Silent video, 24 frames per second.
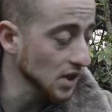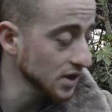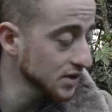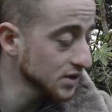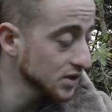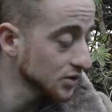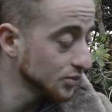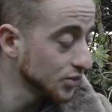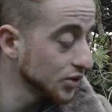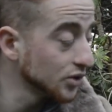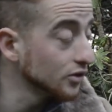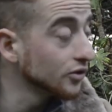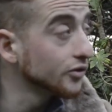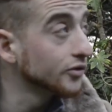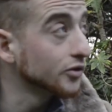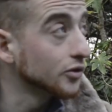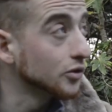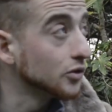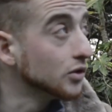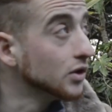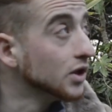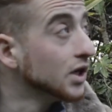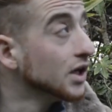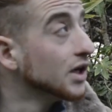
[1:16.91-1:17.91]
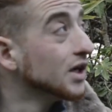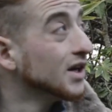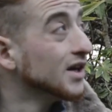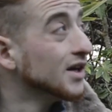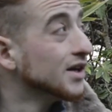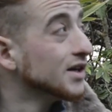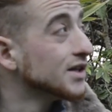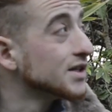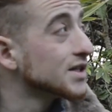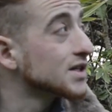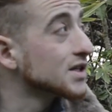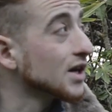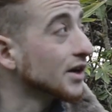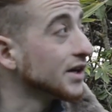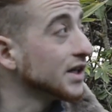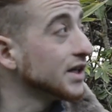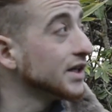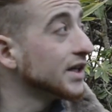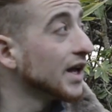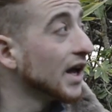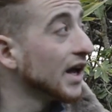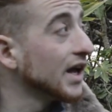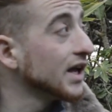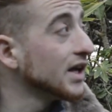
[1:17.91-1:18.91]
It's a beautiful
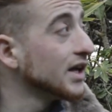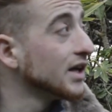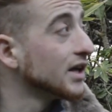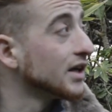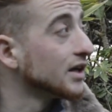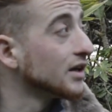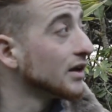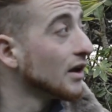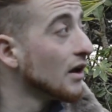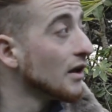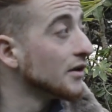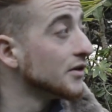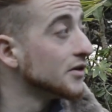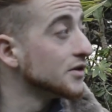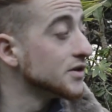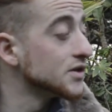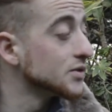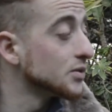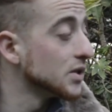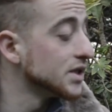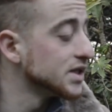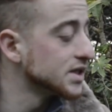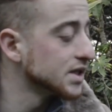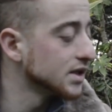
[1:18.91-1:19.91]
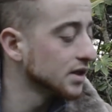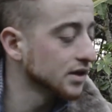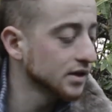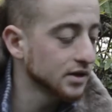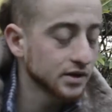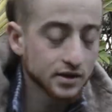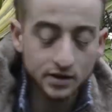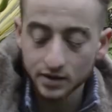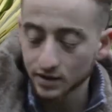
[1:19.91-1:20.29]
sunny day in London's winter.